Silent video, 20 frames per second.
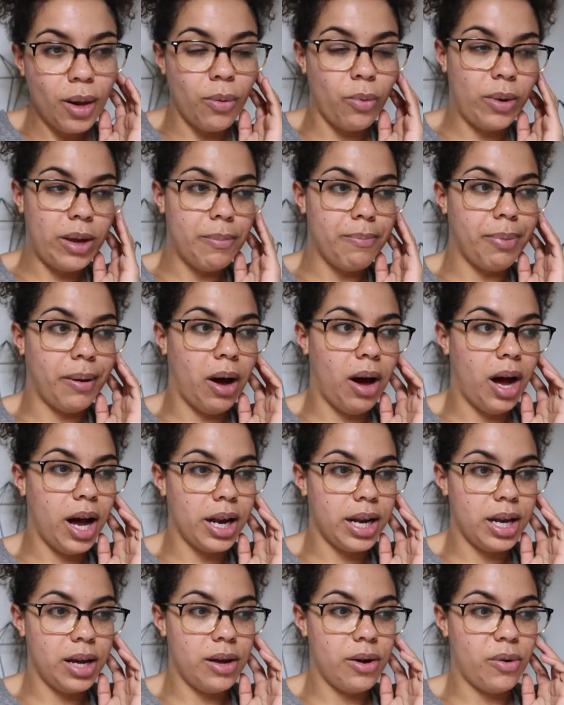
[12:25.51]
we
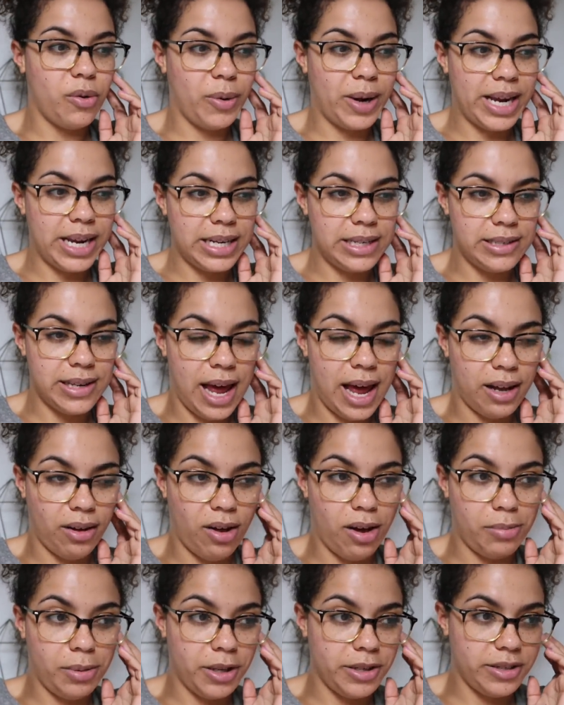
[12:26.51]
bought wings at
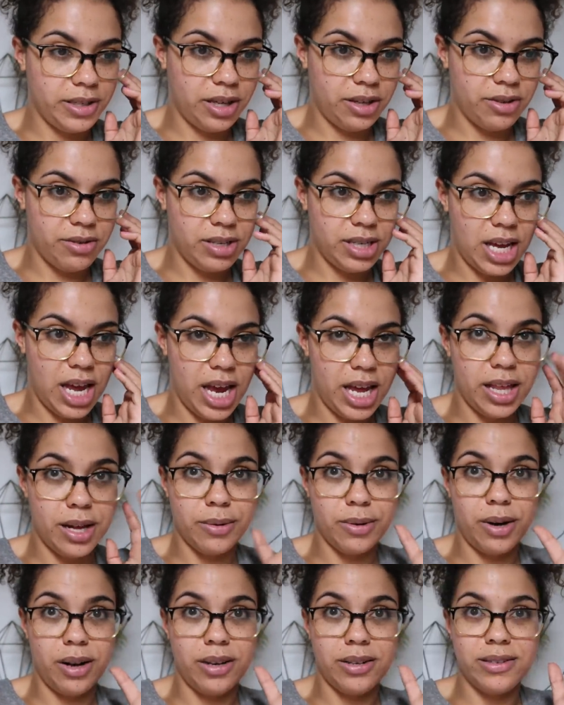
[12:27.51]
Loblaws the other day. They
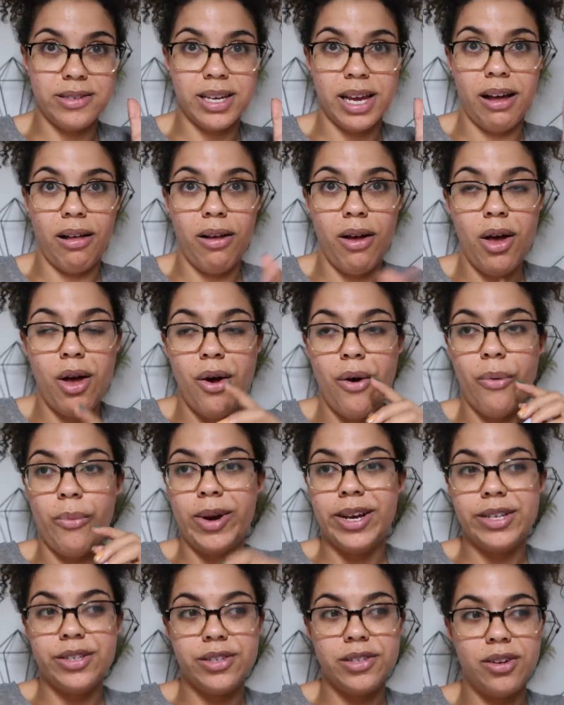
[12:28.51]
were on sale.
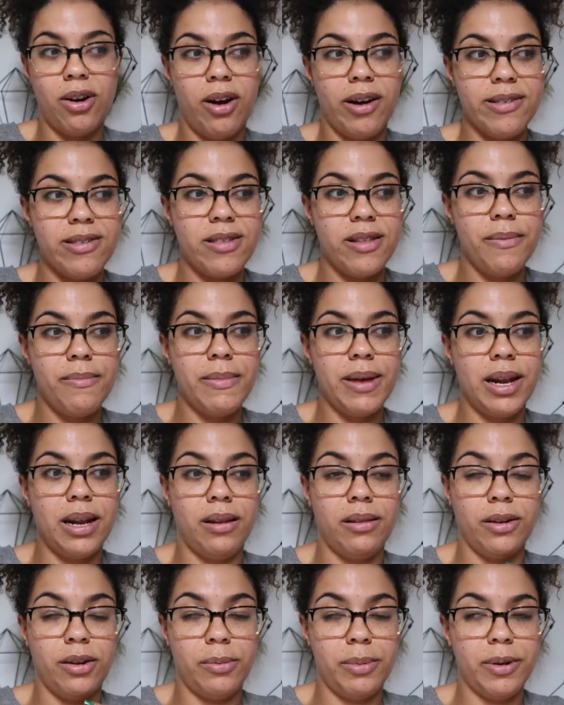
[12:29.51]
We just tossed them in a
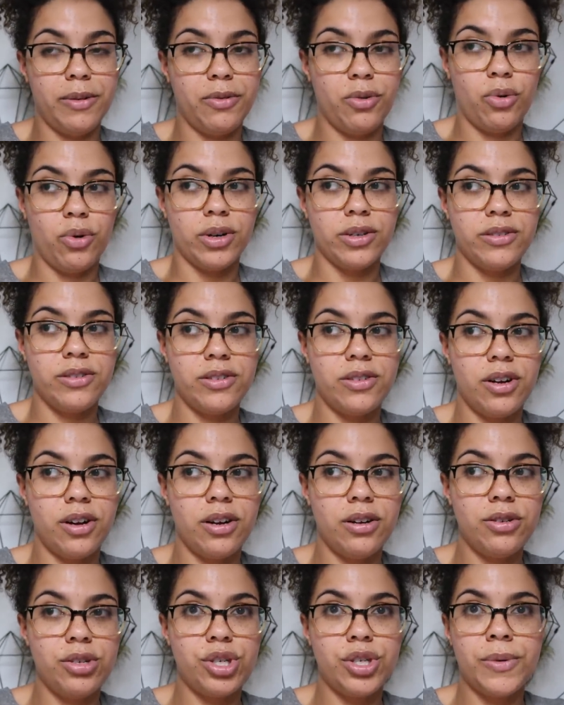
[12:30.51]
little bit of
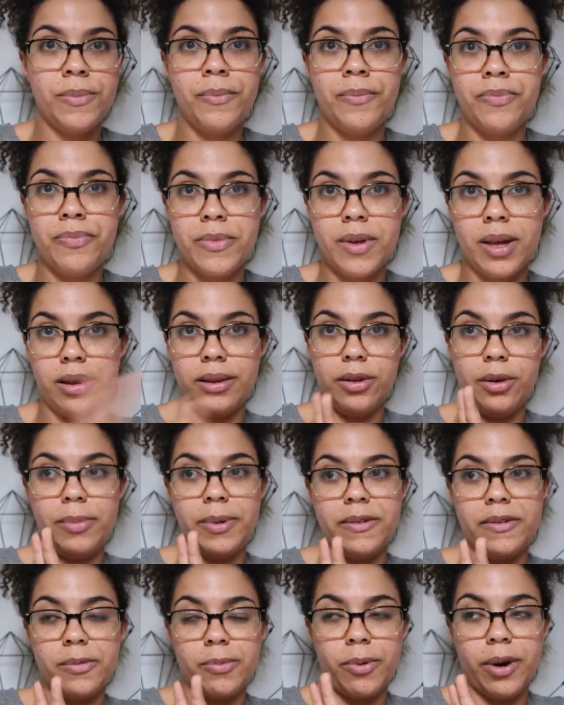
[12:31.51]
cornstarch, a little
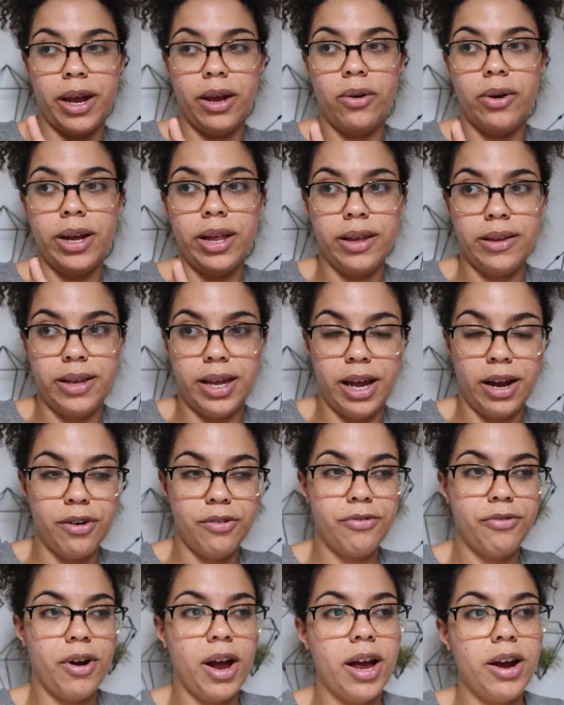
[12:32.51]
bit of spray oil in the air
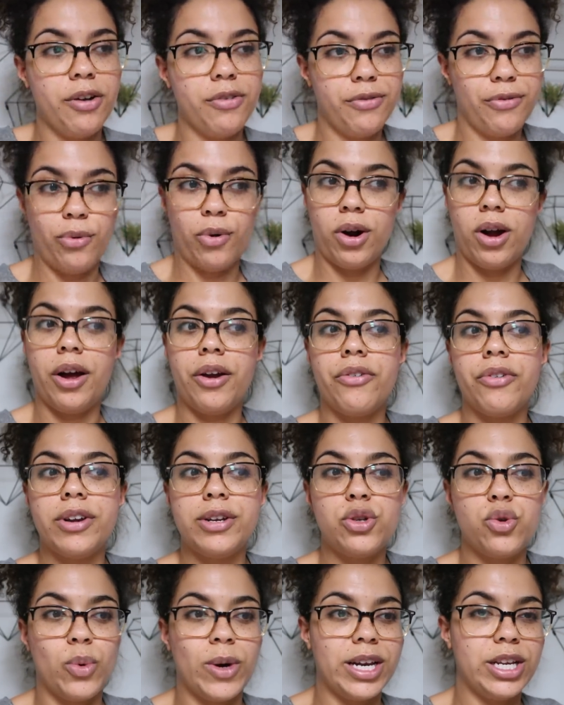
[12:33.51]
fryer,
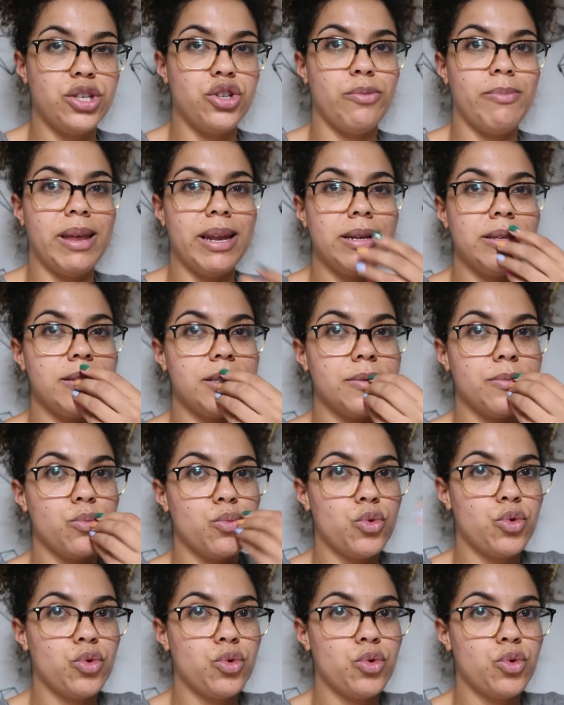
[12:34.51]
422 minutes.